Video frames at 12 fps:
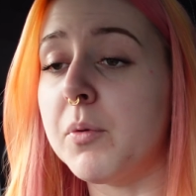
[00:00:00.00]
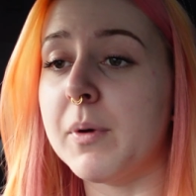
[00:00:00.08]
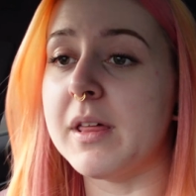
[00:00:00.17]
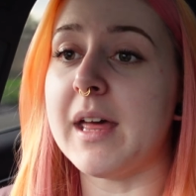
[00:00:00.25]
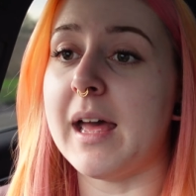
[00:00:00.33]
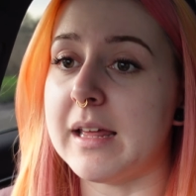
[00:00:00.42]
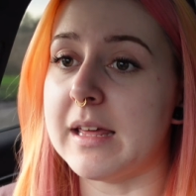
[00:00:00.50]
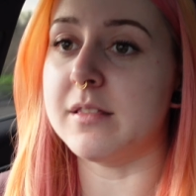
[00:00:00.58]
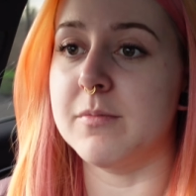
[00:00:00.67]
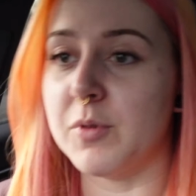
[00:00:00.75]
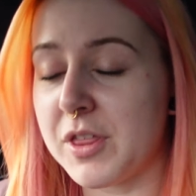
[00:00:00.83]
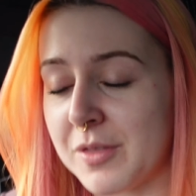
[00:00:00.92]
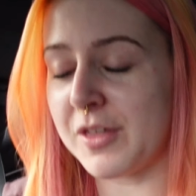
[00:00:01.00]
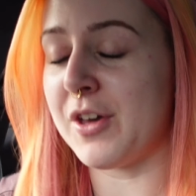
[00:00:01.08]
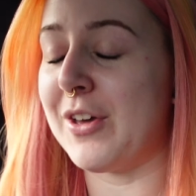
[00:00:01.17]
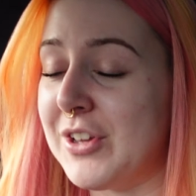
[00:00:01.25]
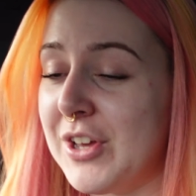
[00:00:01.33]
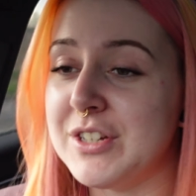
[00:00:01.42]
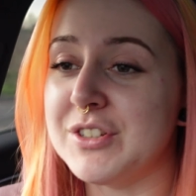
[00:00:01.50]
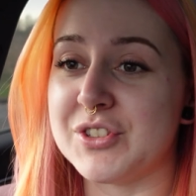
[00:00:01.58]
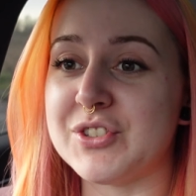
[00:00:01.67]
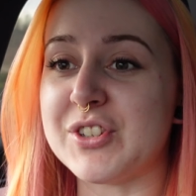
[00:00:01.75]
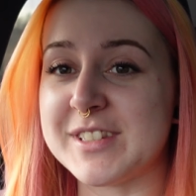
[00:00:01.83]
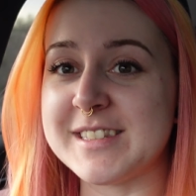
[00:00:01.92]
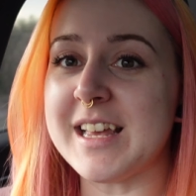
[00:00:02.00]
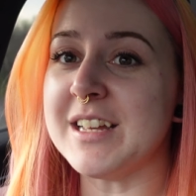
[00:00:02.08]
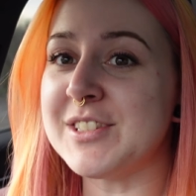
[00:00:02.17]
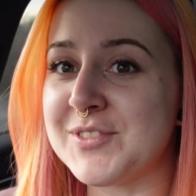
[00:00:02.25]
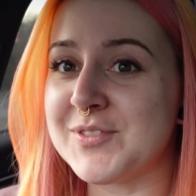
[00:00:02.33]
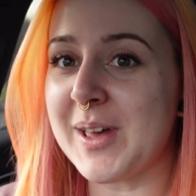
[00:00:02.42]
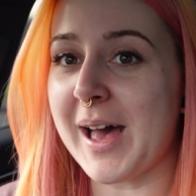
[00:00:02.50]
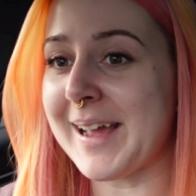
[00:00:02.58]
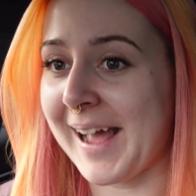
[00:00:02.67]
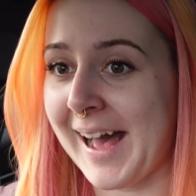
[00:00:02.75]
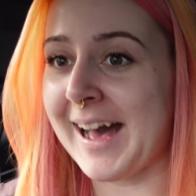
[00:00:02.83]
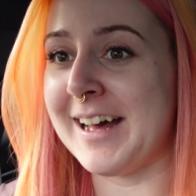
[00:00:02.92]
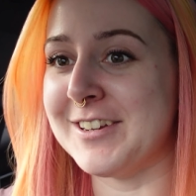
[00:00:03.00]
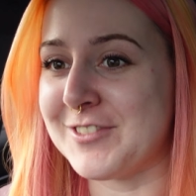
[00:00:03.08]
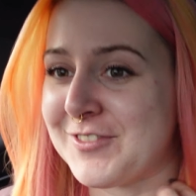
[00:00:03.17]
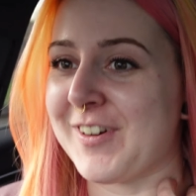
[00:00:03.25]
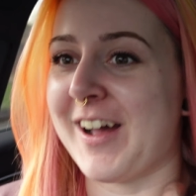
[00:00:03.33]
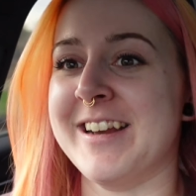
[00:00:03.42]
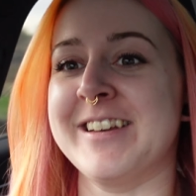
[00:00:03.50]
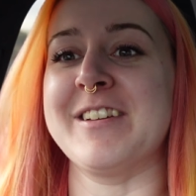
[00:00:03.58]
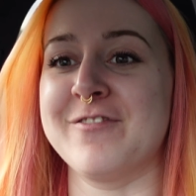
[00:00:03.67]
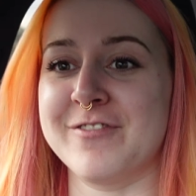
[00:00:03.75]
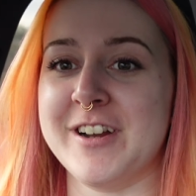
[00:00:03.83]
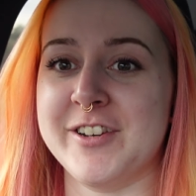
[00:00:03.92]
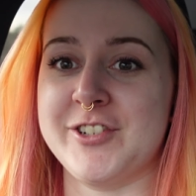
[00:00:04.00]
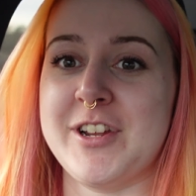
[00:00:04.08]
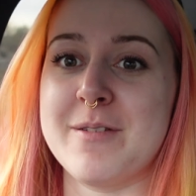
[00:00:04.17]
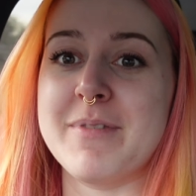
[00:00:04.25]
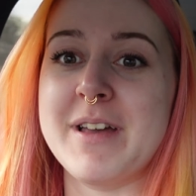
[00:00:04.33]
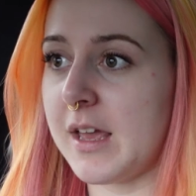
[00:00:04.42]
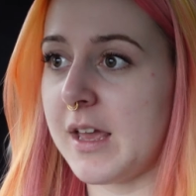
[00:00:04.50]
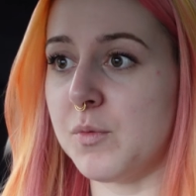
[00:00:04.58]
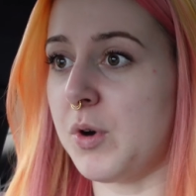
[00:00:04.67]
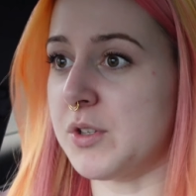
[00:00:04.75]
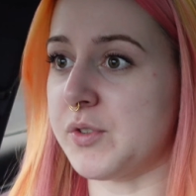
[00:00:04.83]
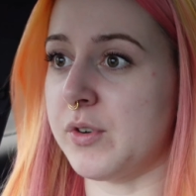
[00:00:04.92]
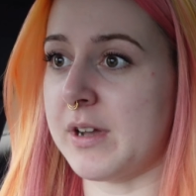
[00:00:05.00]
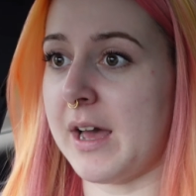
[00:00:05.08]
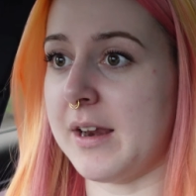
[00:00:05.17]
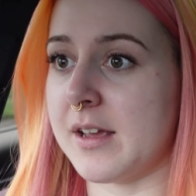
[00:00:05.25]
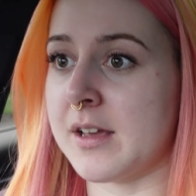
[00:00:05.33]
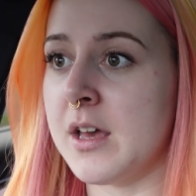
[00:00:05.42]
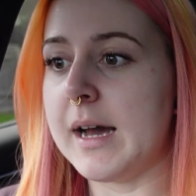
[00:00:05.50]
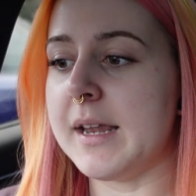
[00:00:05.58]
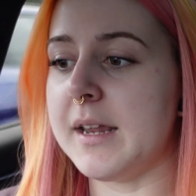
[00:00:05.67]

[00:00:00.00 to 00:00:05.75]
But with Ellie, with the success I had of finding friendship, it was organic.